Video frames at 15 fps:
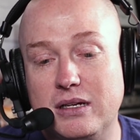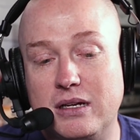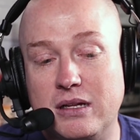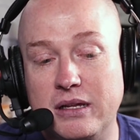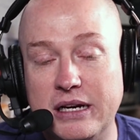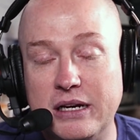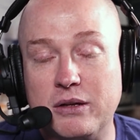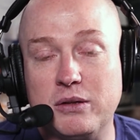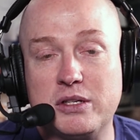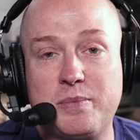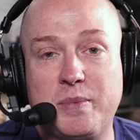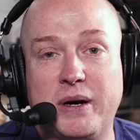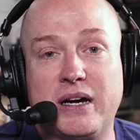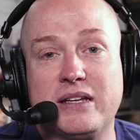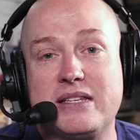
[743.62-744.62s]
clinical
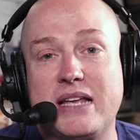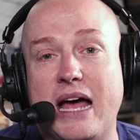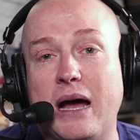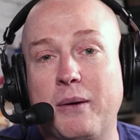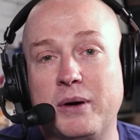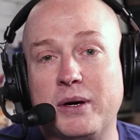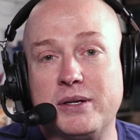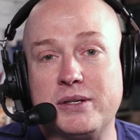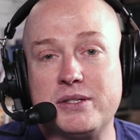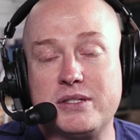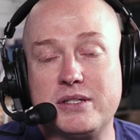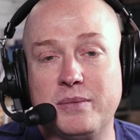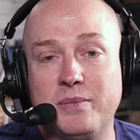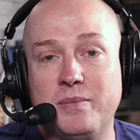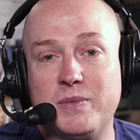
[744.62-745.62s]
experience hours,
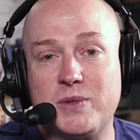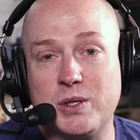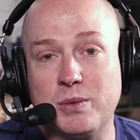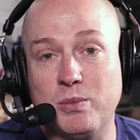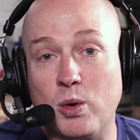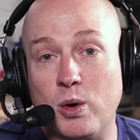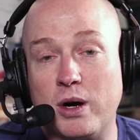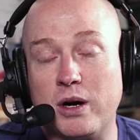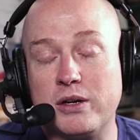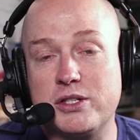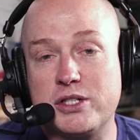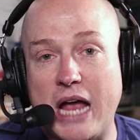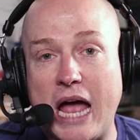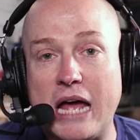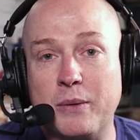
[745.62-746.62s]
some some more
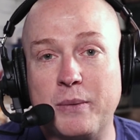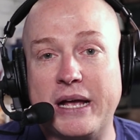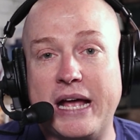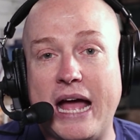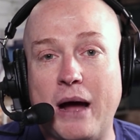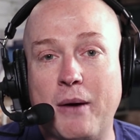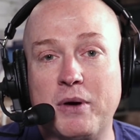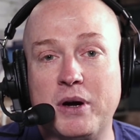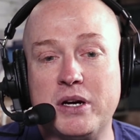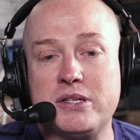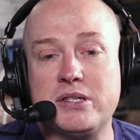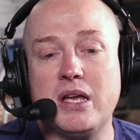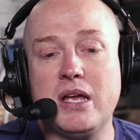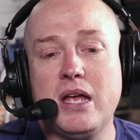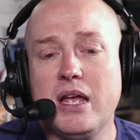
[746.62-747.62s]
shadowing
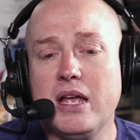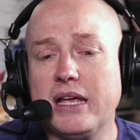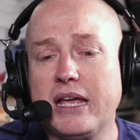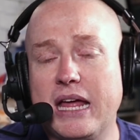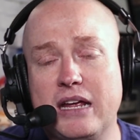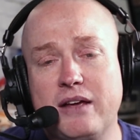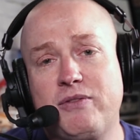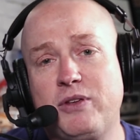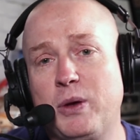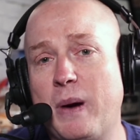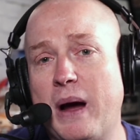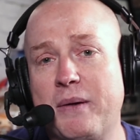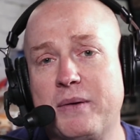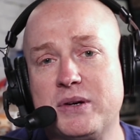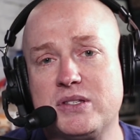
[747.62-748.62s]
hours, getting a few
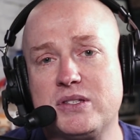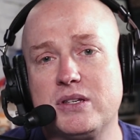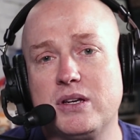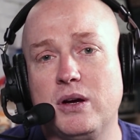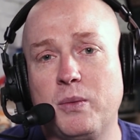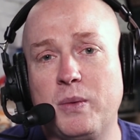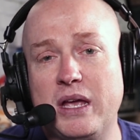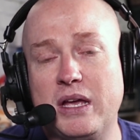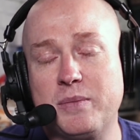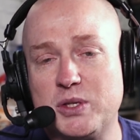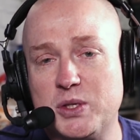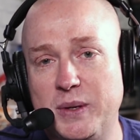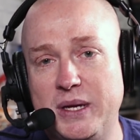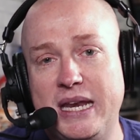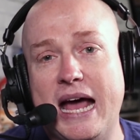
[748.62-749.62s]
hours a week
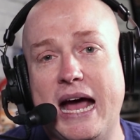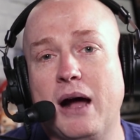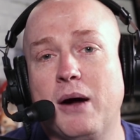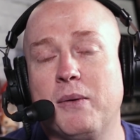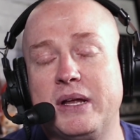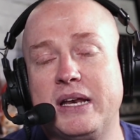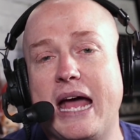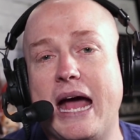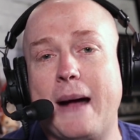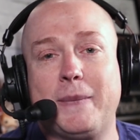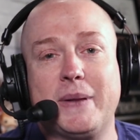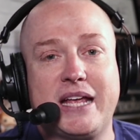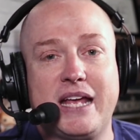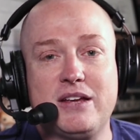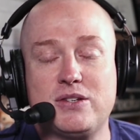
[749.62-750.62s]
between now and
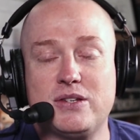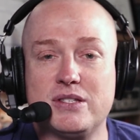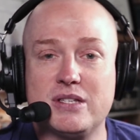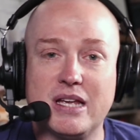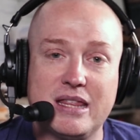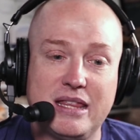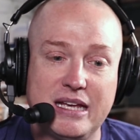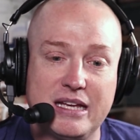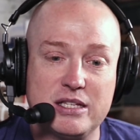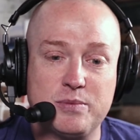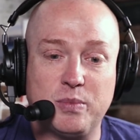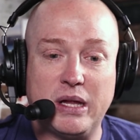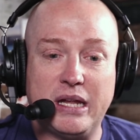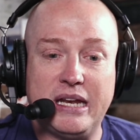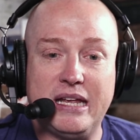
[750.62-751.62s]
applications, I think is
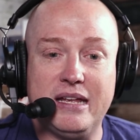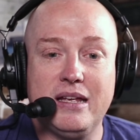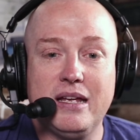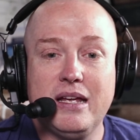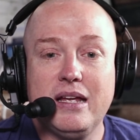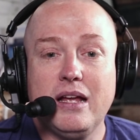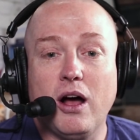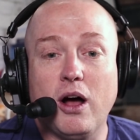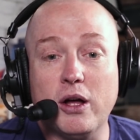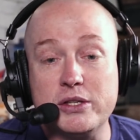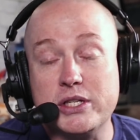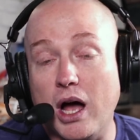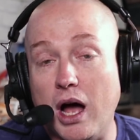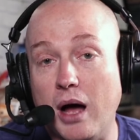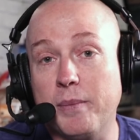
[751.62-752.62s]
plenty on
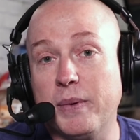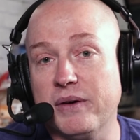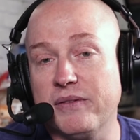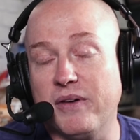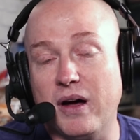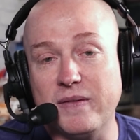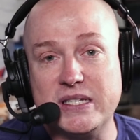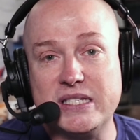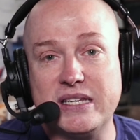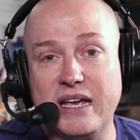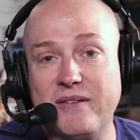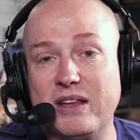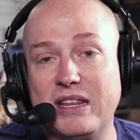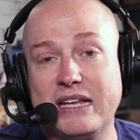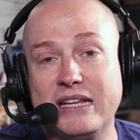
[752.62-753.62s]
top of obviously
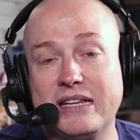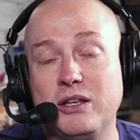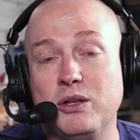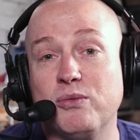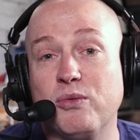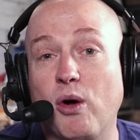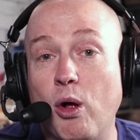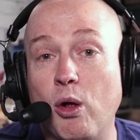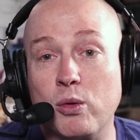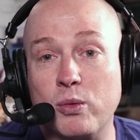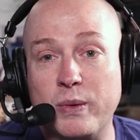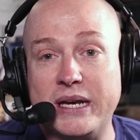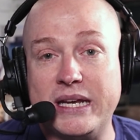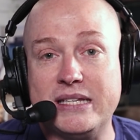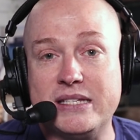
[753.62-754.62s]
everything that you've
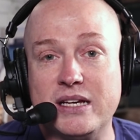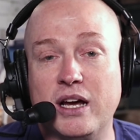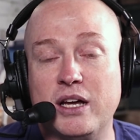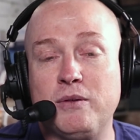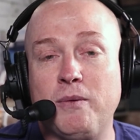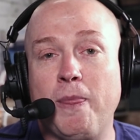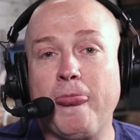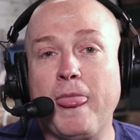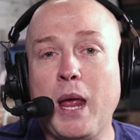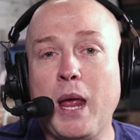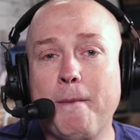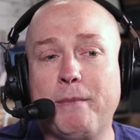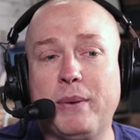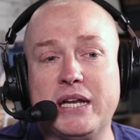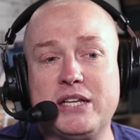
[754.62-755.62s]
already done.
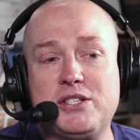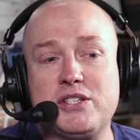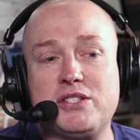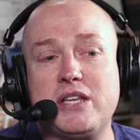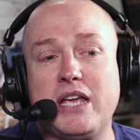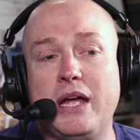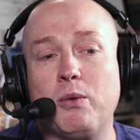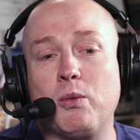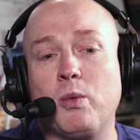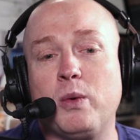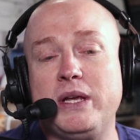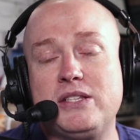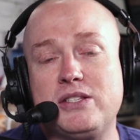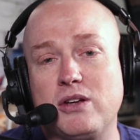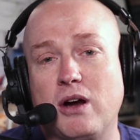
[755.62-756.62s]
But it just it
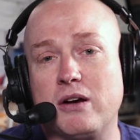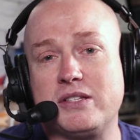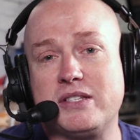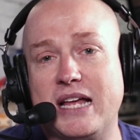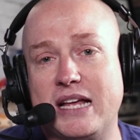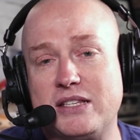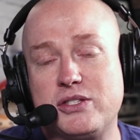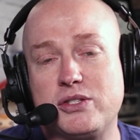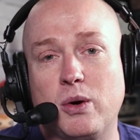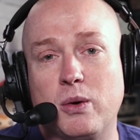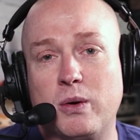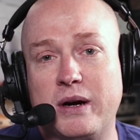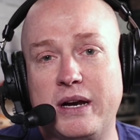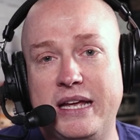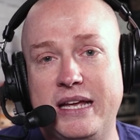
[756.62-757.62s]
restarts that
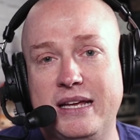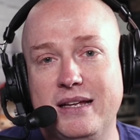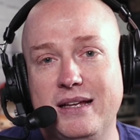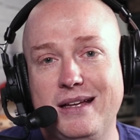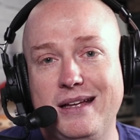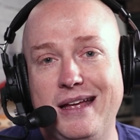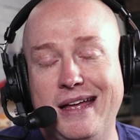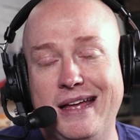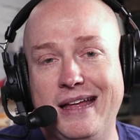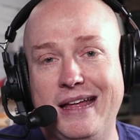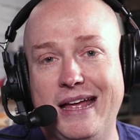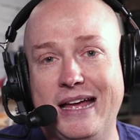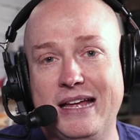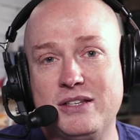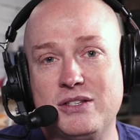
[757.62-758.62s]
story and,
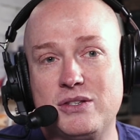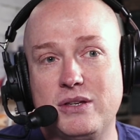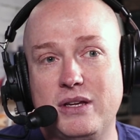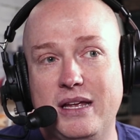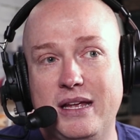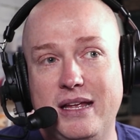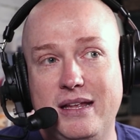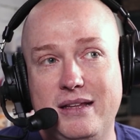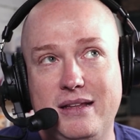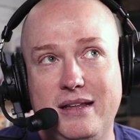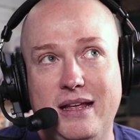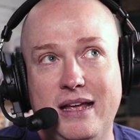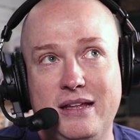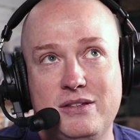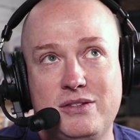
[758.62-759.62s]
and it,
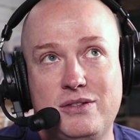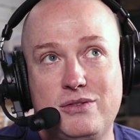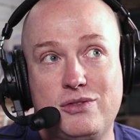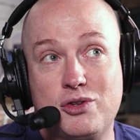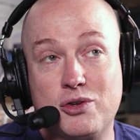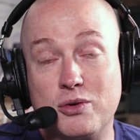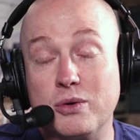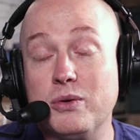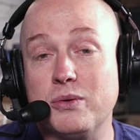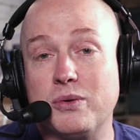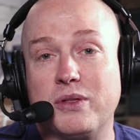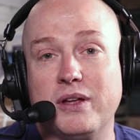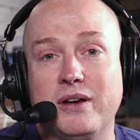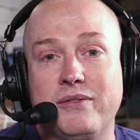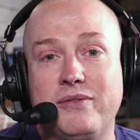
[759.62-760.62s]
and
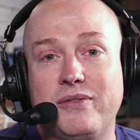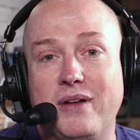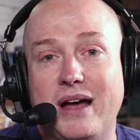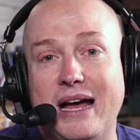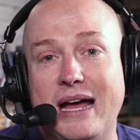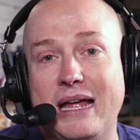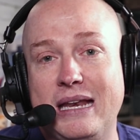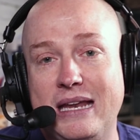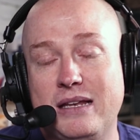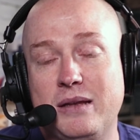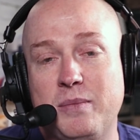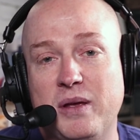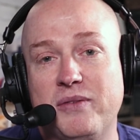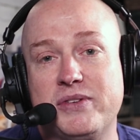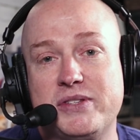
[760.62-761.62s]
truth of I need
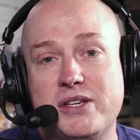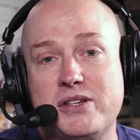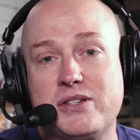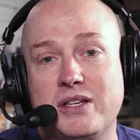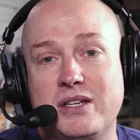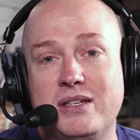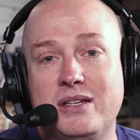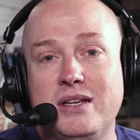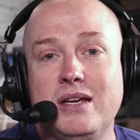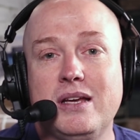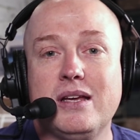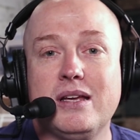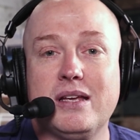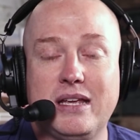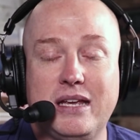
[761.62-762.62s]
to be a physician.
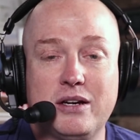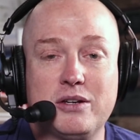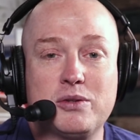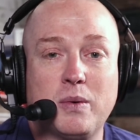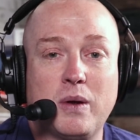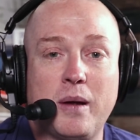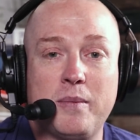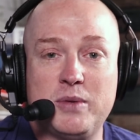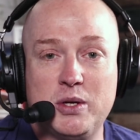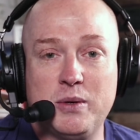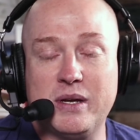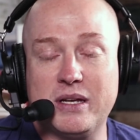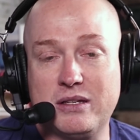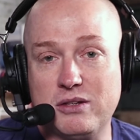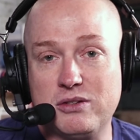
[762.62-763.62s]
Here's what I'm
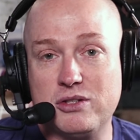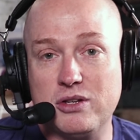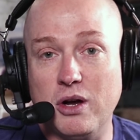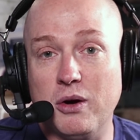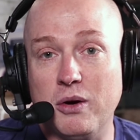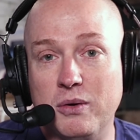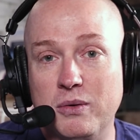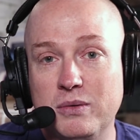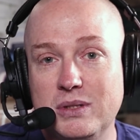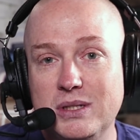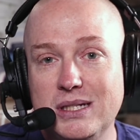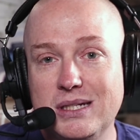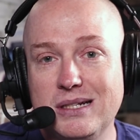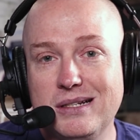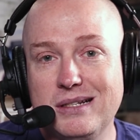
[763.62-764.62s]
doing to show
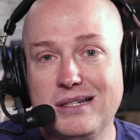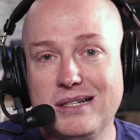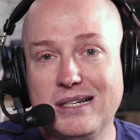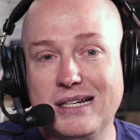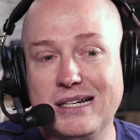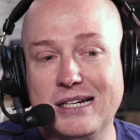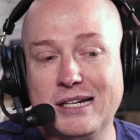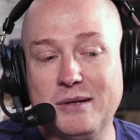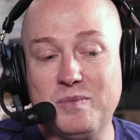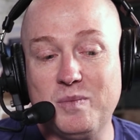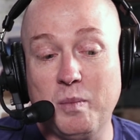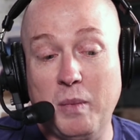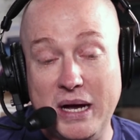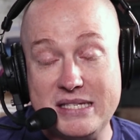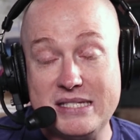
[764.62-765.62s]
uh,
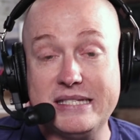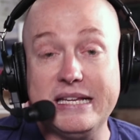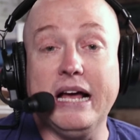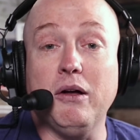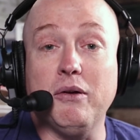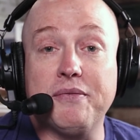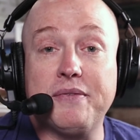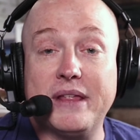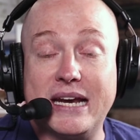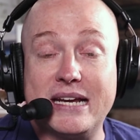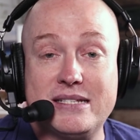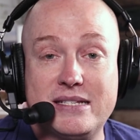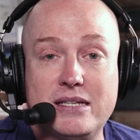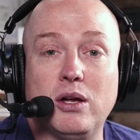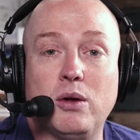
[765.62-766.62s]
myself that I
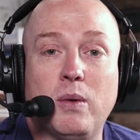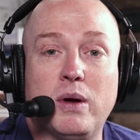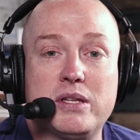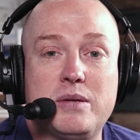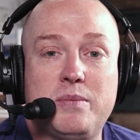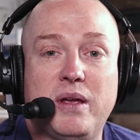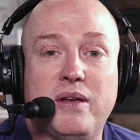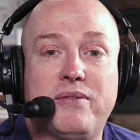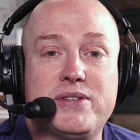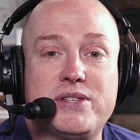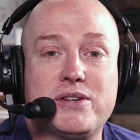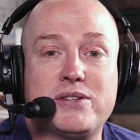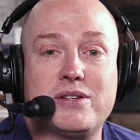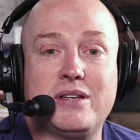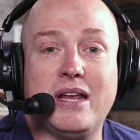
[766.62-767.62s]
still want to be a
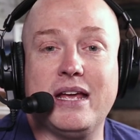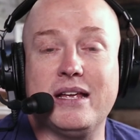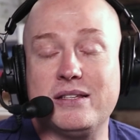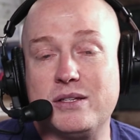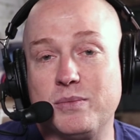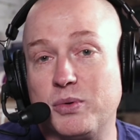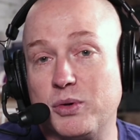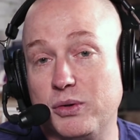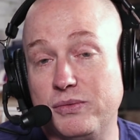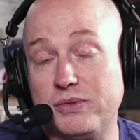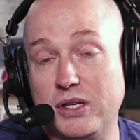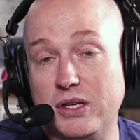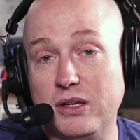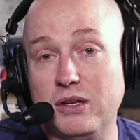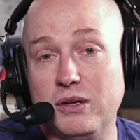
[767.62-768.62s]
physician and to prove
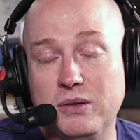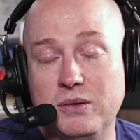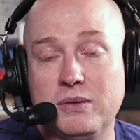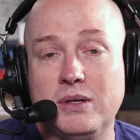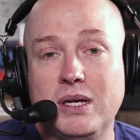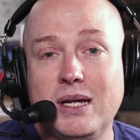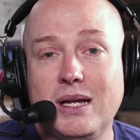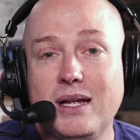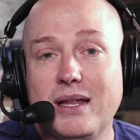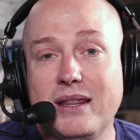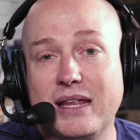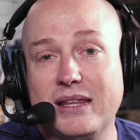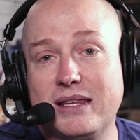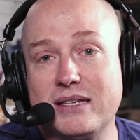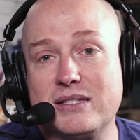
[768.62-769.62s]
to you
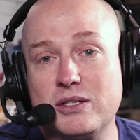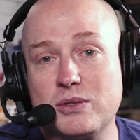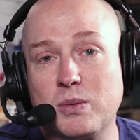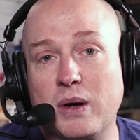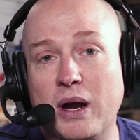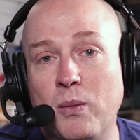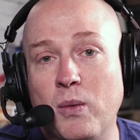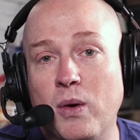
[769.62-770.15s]
that this is what I